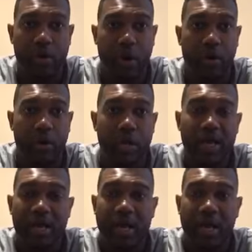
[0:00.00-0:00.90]
call
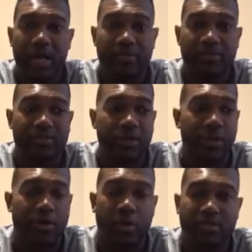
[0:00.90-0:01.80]
uh,
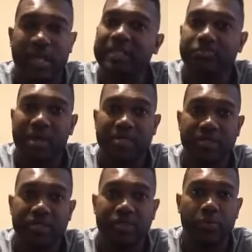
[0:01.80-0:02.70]
or a text
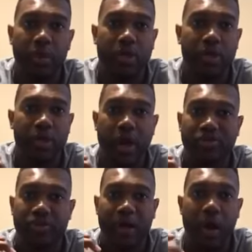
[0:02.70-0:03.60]
message, someone can co-
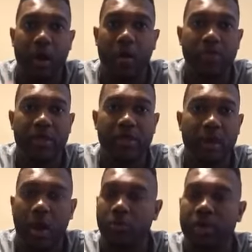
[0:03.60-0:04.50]
try all they,
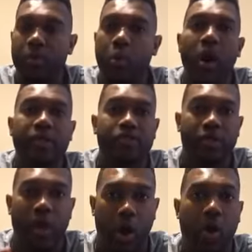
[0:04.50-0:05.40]
all they want to
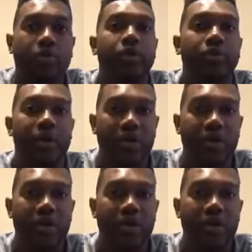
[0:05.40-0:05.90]
call you,